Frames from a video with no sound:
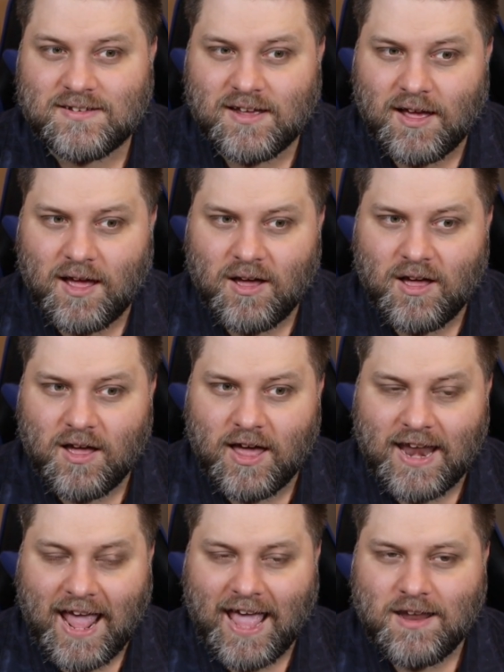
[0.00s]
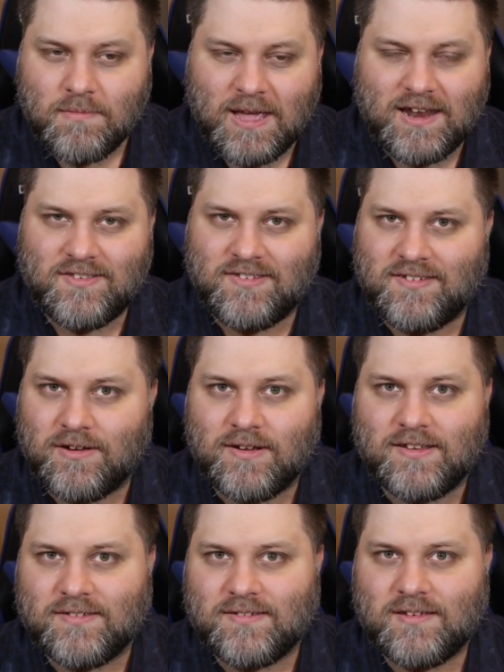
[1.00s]
uh, an animated
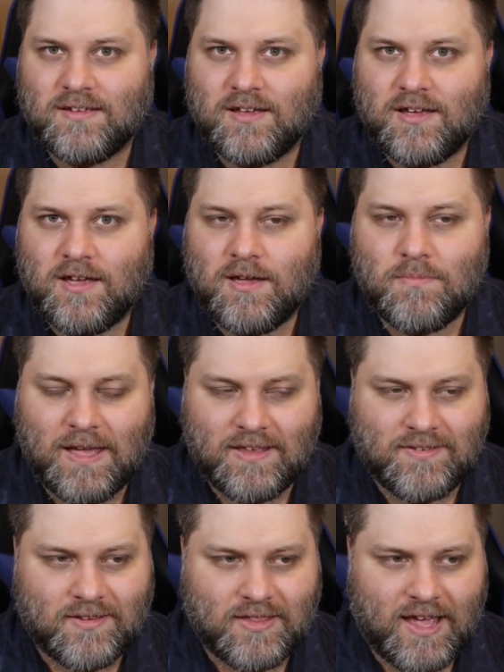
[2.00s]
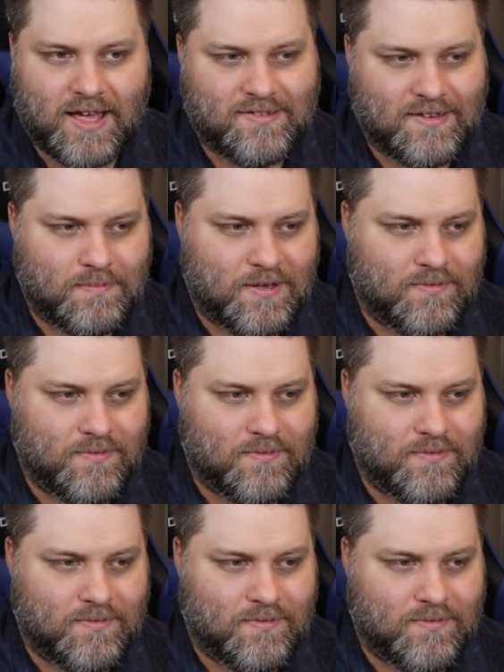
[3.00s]
series based on the SCP